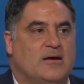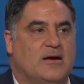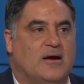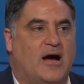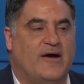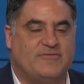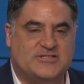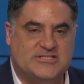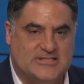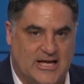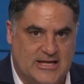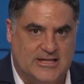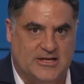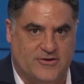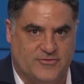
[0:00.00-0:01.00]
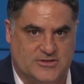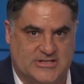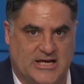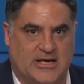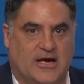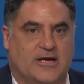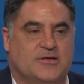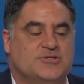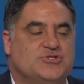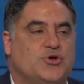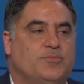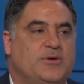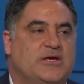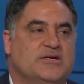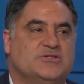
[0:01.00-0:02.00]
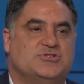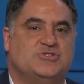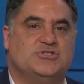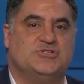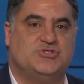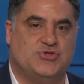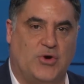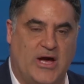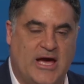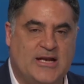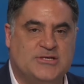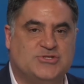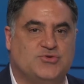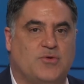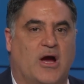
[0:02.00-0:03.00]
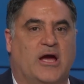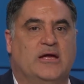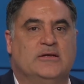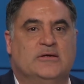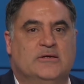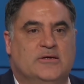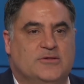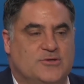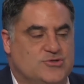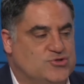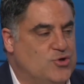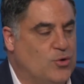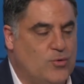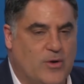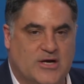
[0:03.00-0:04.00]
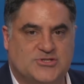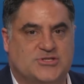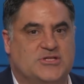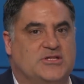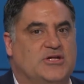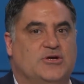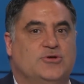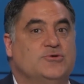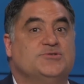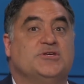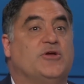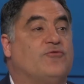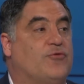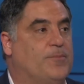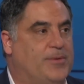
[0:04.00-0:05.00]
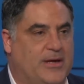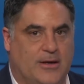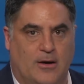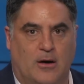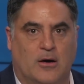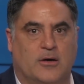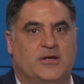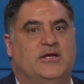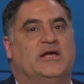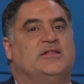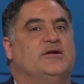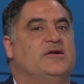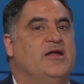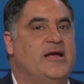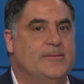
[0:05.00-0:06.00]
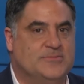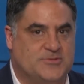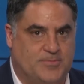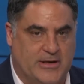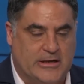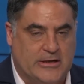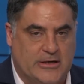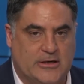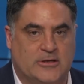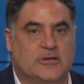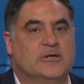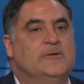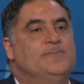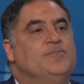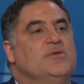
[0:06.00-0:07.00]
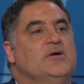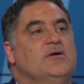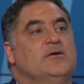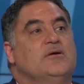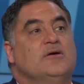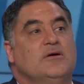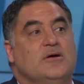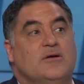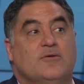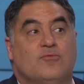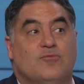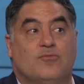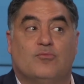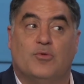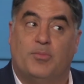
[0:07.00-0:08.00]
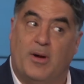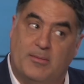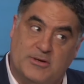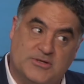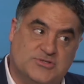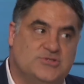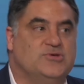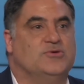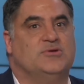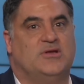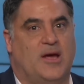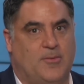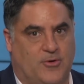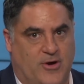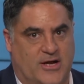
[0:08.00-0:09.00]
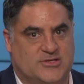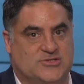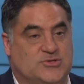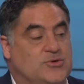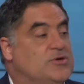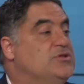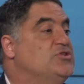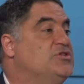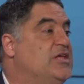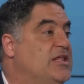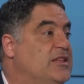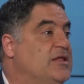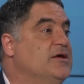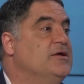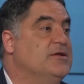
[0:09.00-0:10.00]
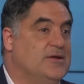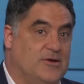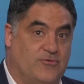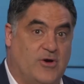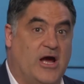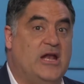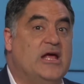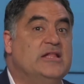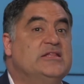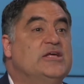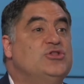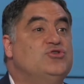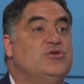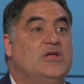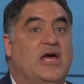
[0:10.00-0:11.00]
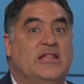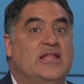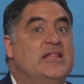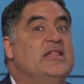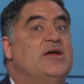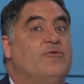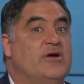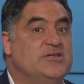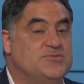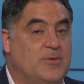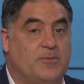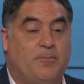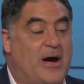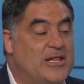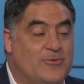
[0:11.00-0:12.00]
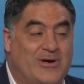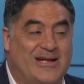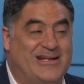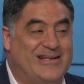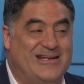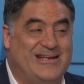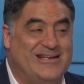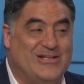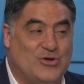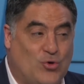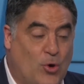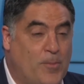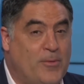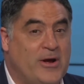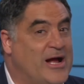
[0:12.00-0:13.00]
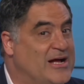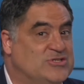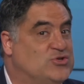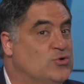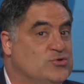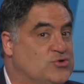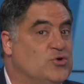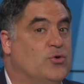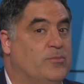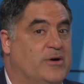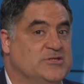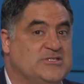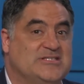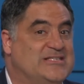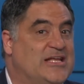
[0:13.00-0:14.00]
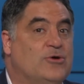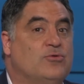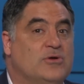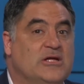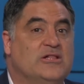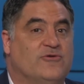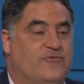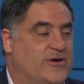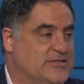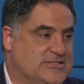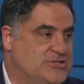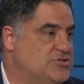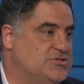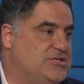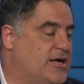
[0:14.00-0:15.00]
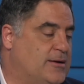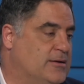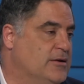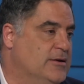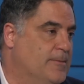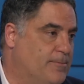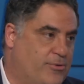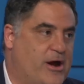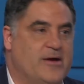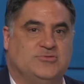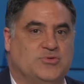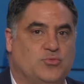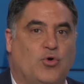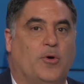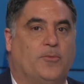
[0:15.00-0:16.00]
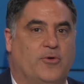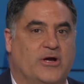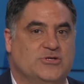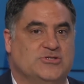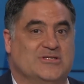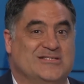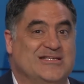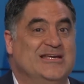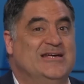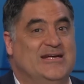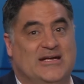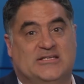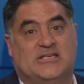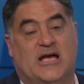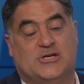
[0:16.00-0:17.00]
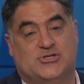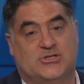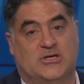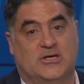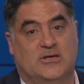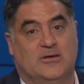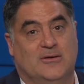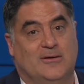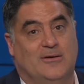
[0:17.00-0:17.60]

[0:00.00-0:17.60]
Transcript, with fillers: I have a slightly different take on it. So because, so Anna's right. There's no question that they're using it for P R to get their names bigger. Republicans do it, Democrats do it. Everyone then, does it, right? And then and then they raise. By the way, the corporate guys don't do it much because they don't need the funds. They just get bribes from corporations. It's actually,